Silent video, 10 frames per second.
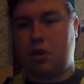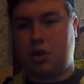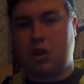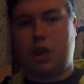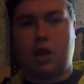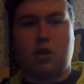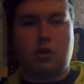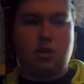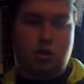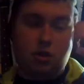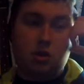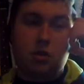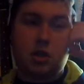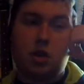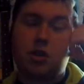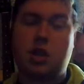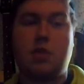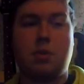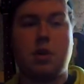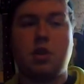that entire
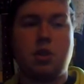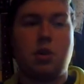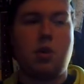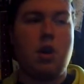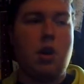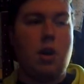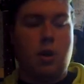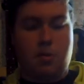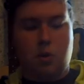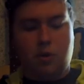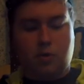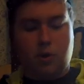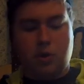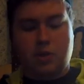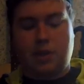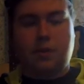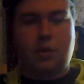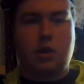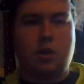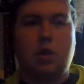topic. So A Murder of Crows,
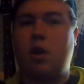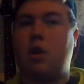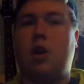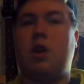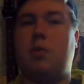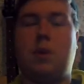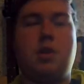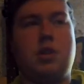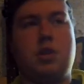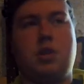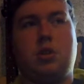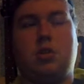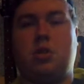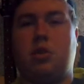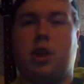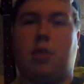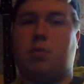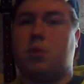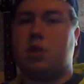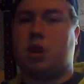definitely an amazing
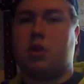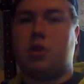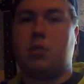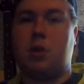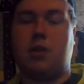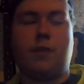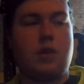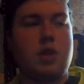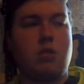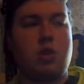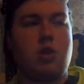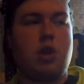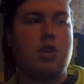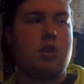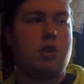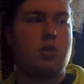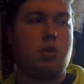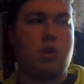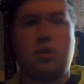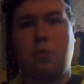album starter to me. The first three tracks on this
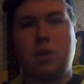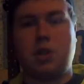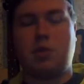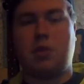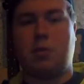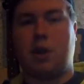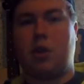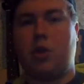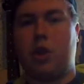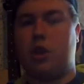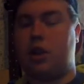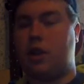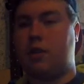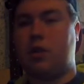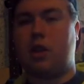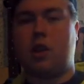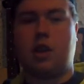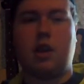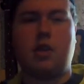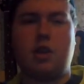really do punch you in the mouth, and then after that, it
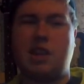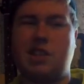kind of dies